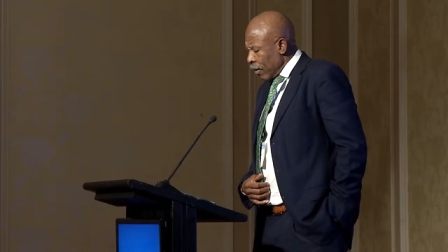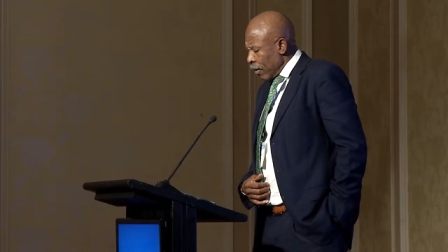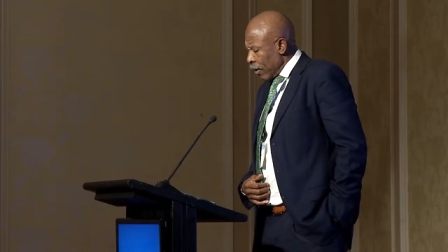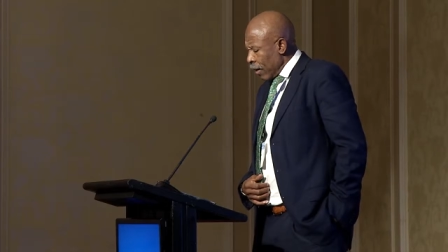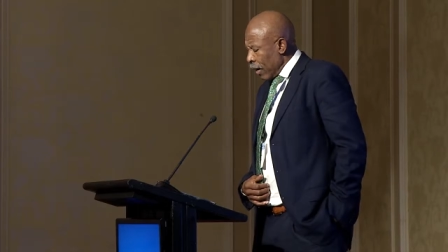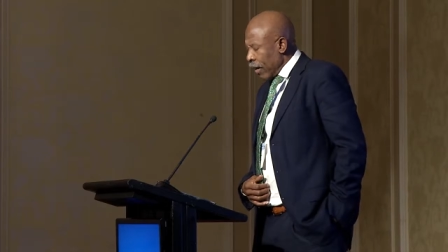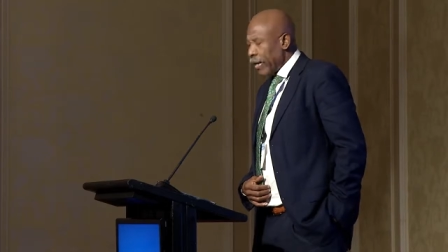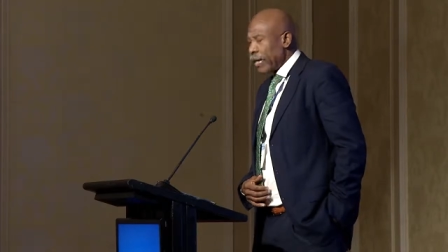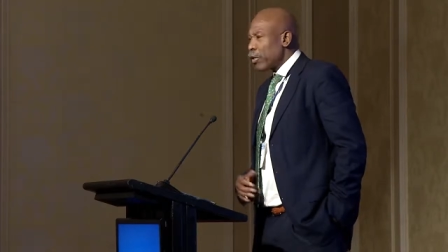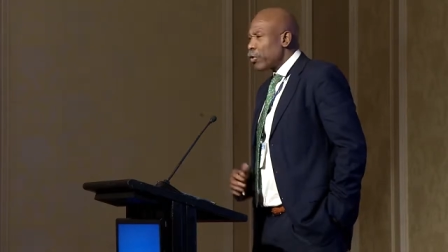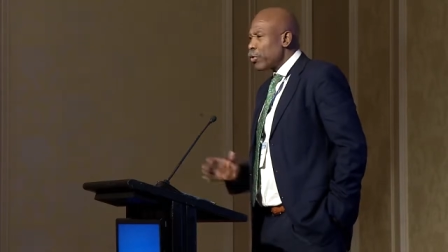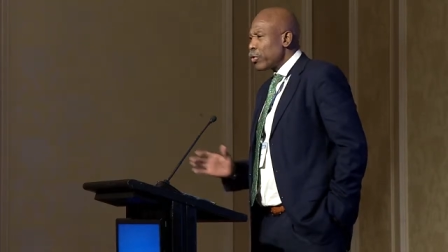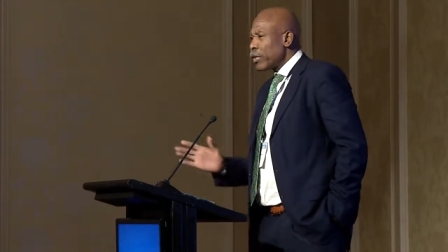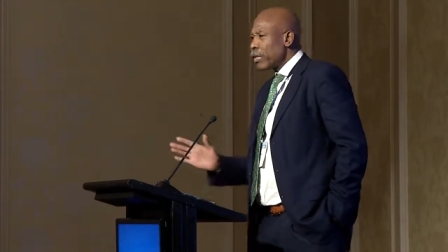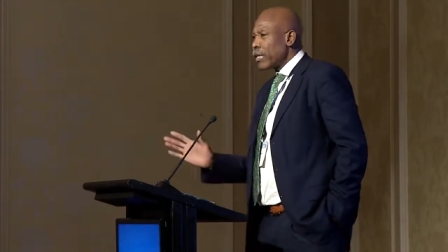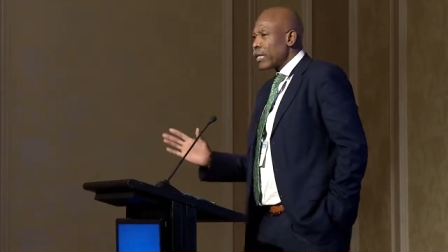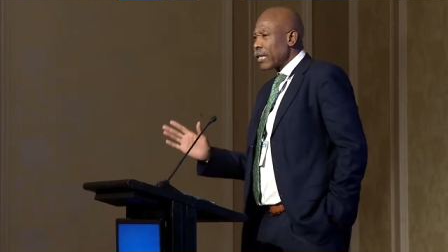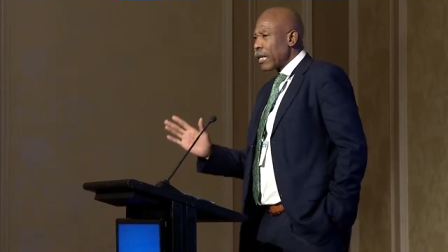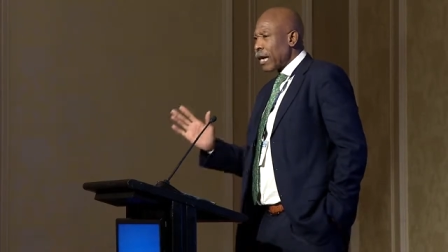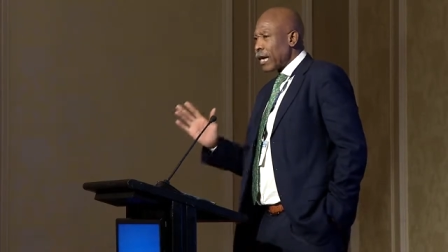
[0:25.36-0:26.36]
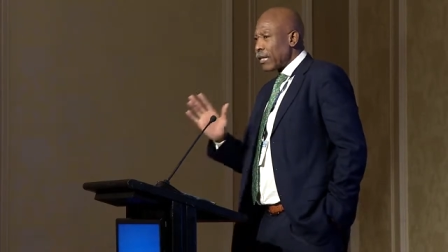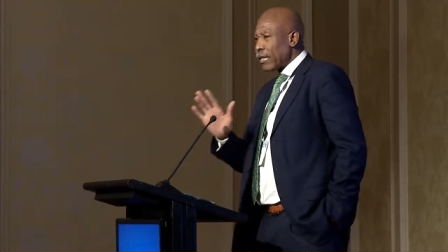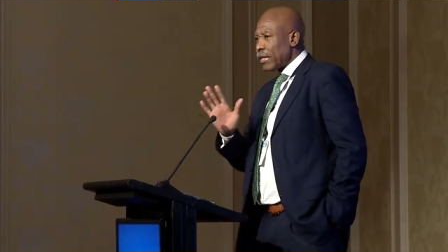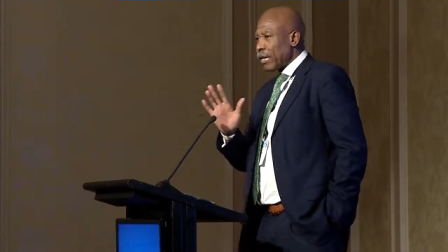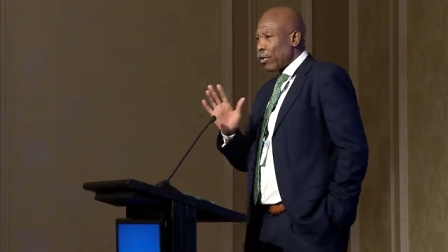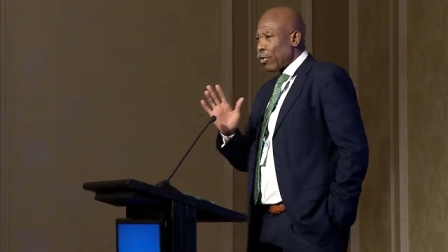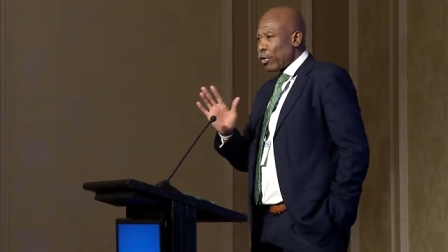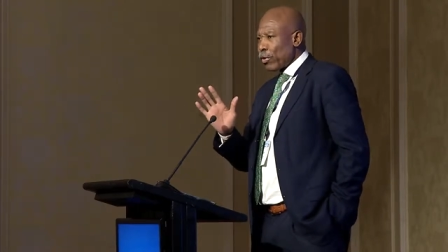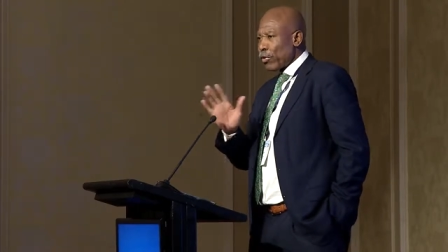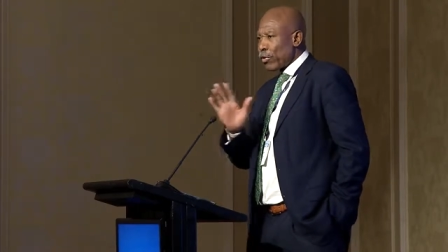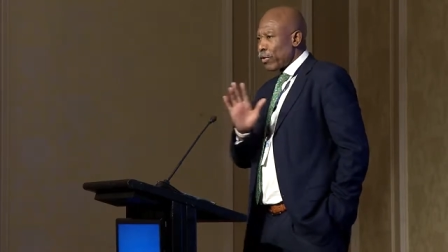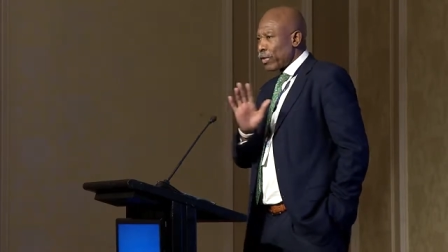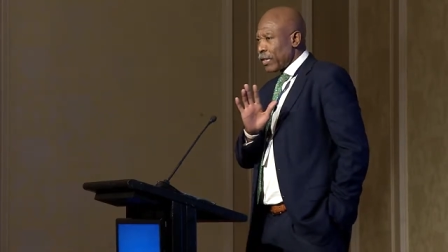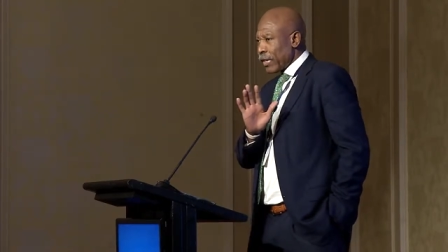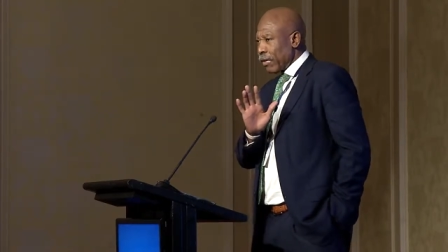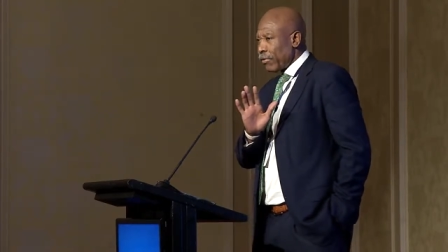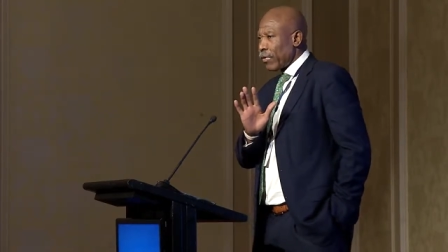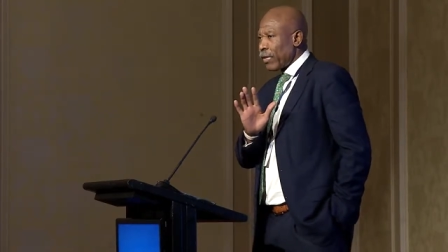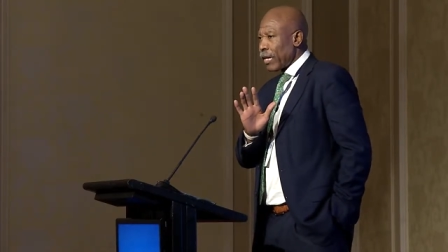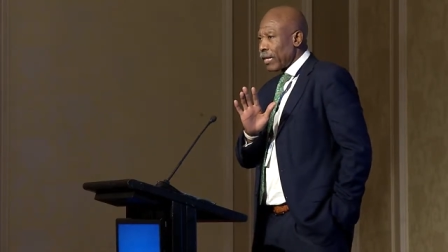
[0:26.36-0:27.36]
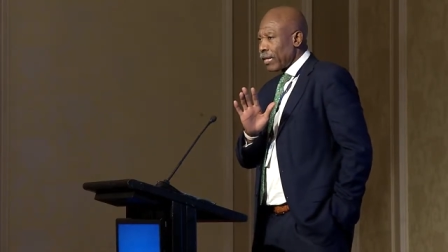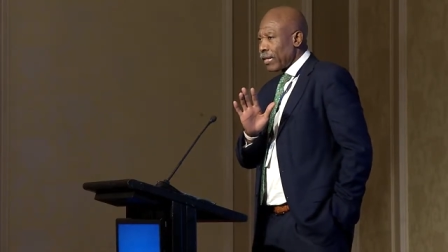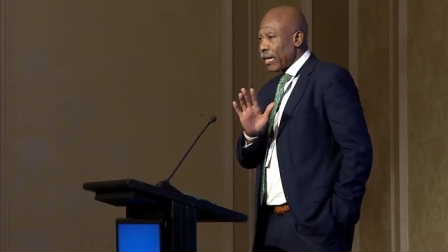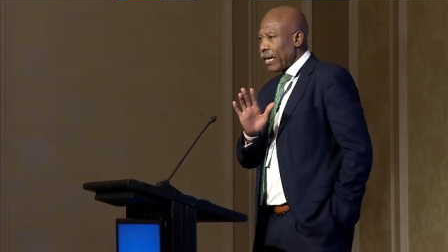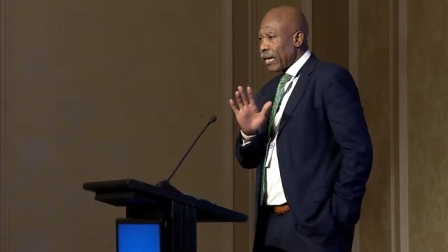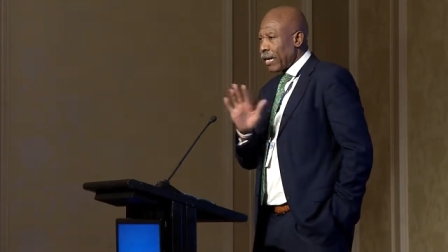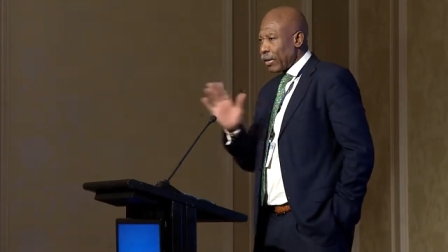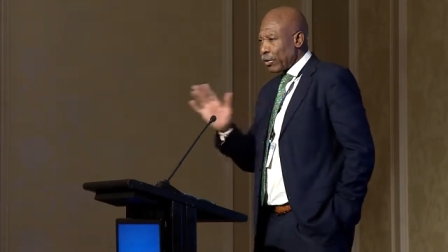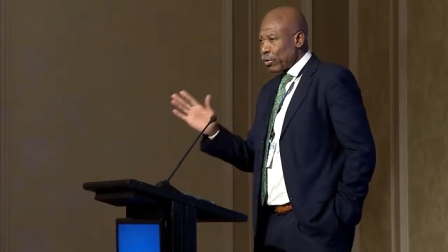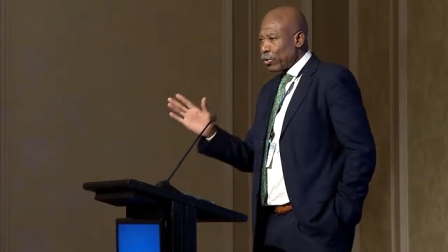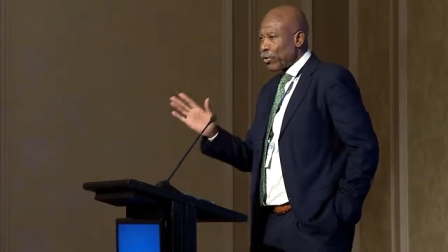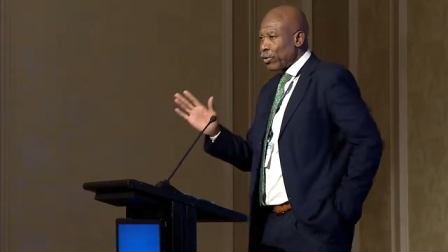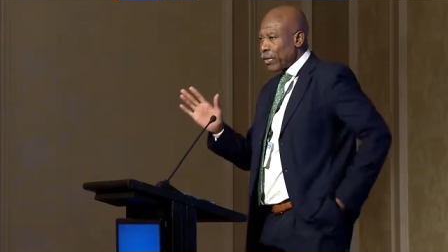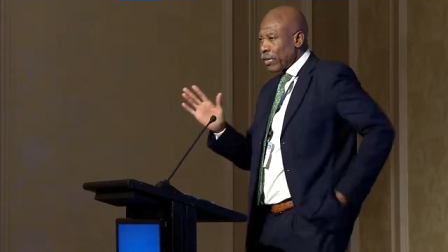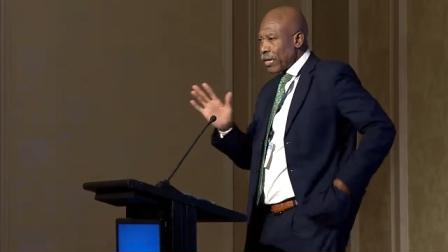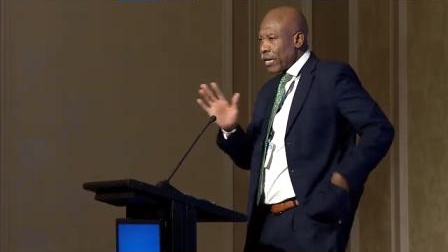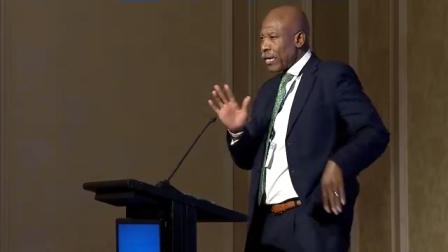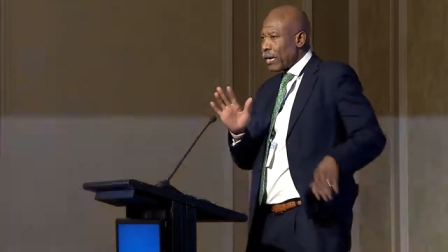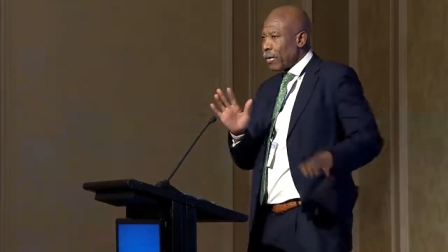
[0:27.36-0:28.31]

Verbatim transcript: I had to discard a lot of stuff that I had to say